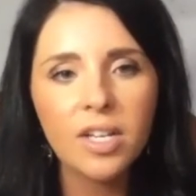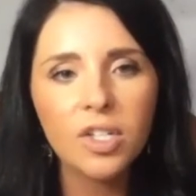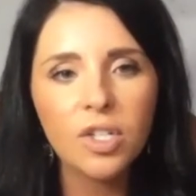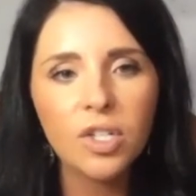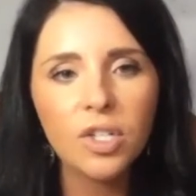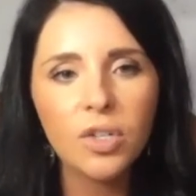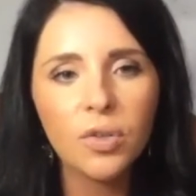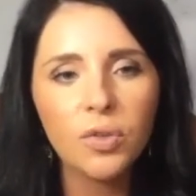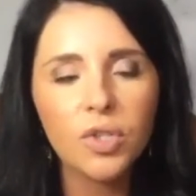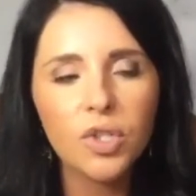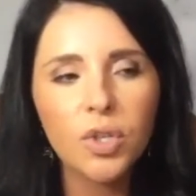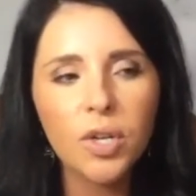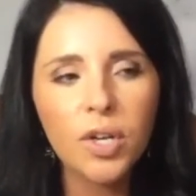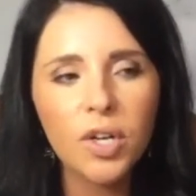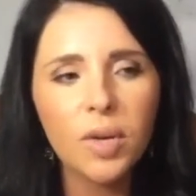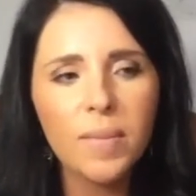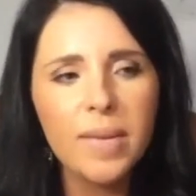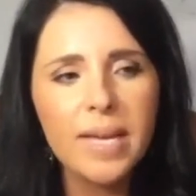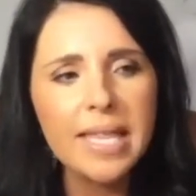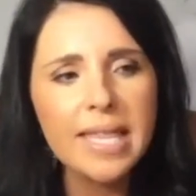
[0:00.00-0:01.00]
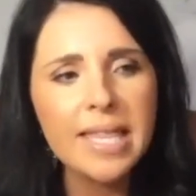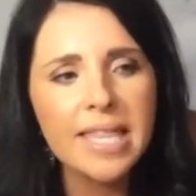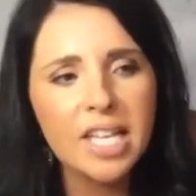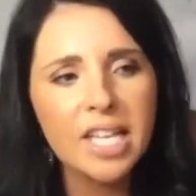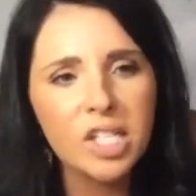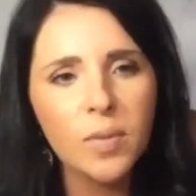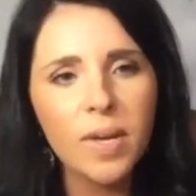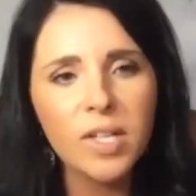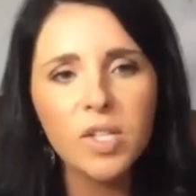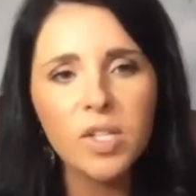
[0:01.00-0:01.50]
trigger me in this
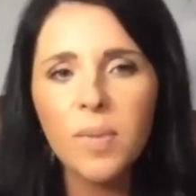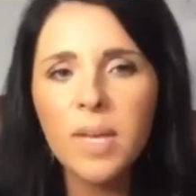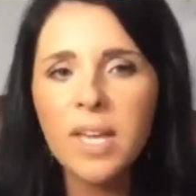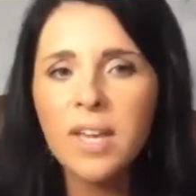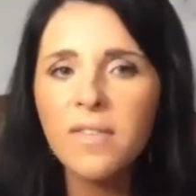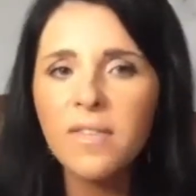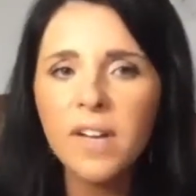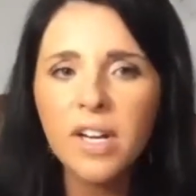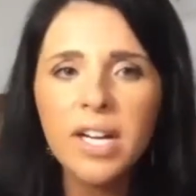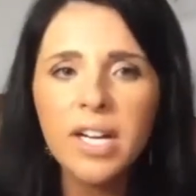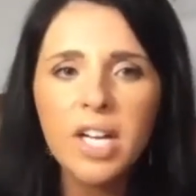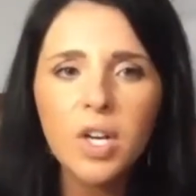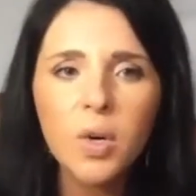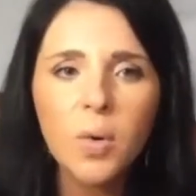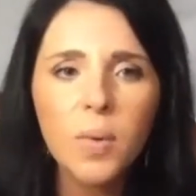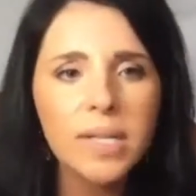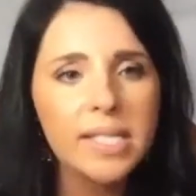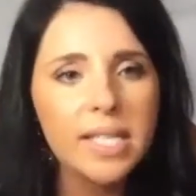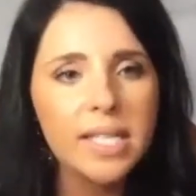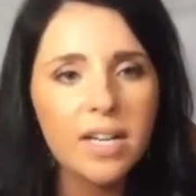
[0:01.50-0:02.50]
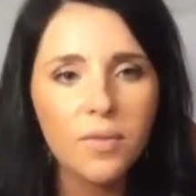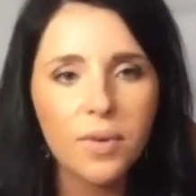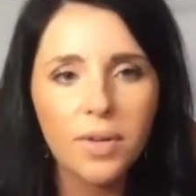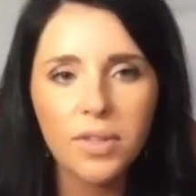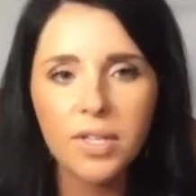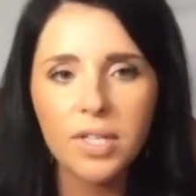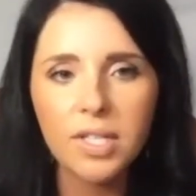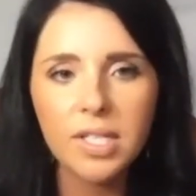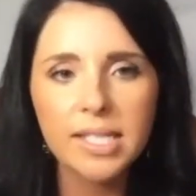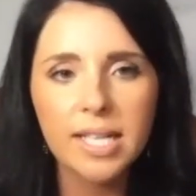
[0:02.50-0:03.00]
way? So being very inquisitive with
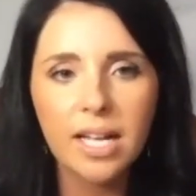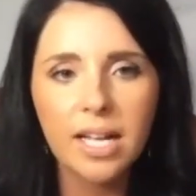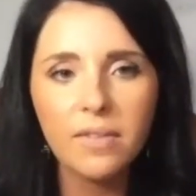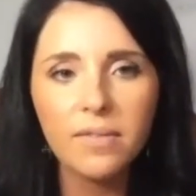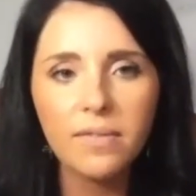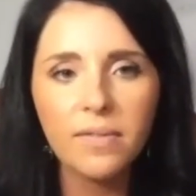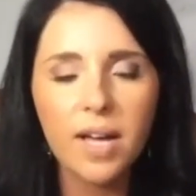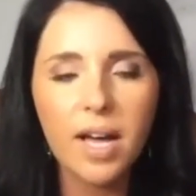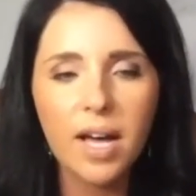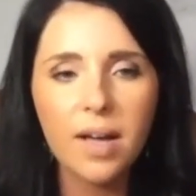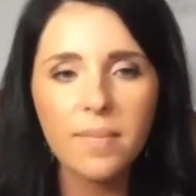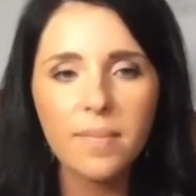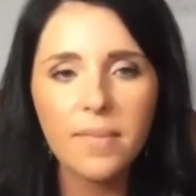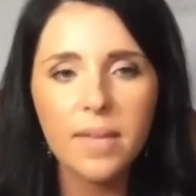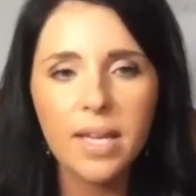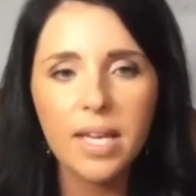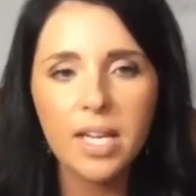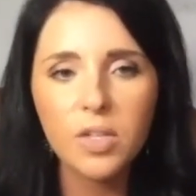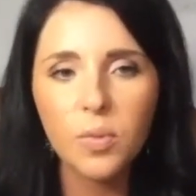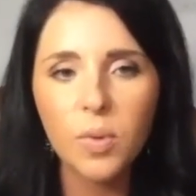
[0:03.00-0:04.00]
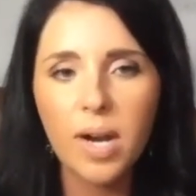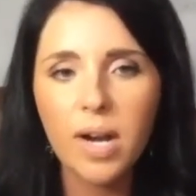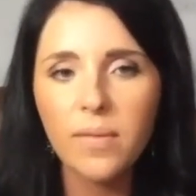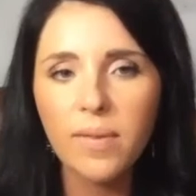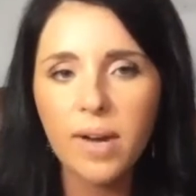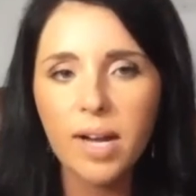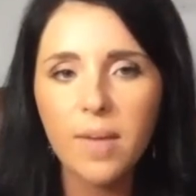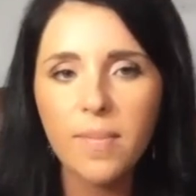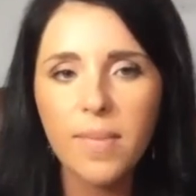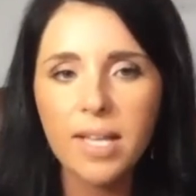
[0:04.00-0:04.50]
yourself is what I
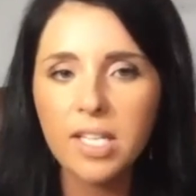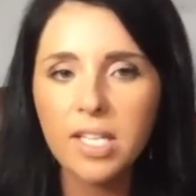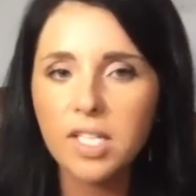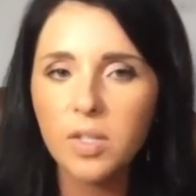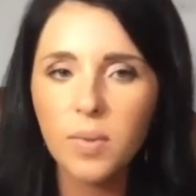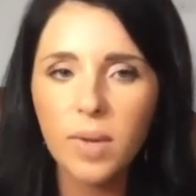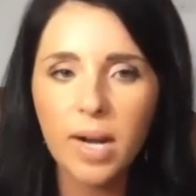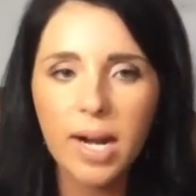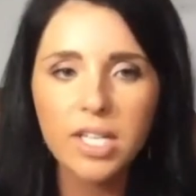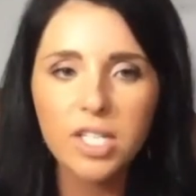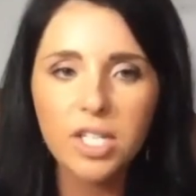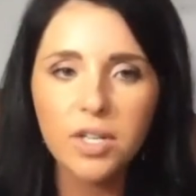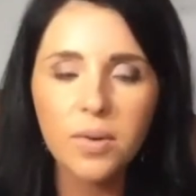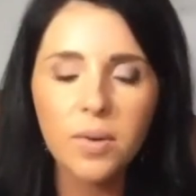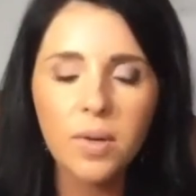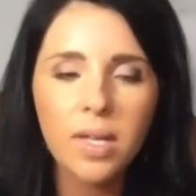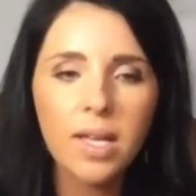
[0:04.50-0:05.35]
recommend. This is what I do.